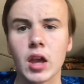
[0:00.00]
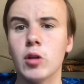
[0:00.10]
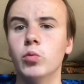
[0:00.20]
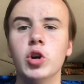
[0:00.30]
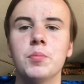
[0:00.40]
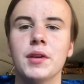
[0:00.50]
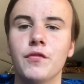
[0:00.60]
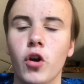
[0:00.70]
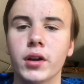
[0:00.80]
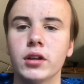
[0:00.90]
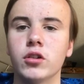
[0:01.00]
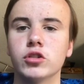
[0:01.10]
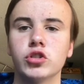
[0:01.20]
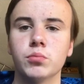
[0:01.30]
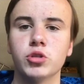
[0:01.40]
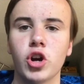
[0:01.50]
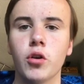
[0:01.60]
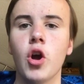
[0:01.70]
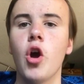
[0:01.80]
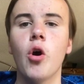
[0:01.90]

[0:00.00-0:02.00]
will be finalised tomorrow.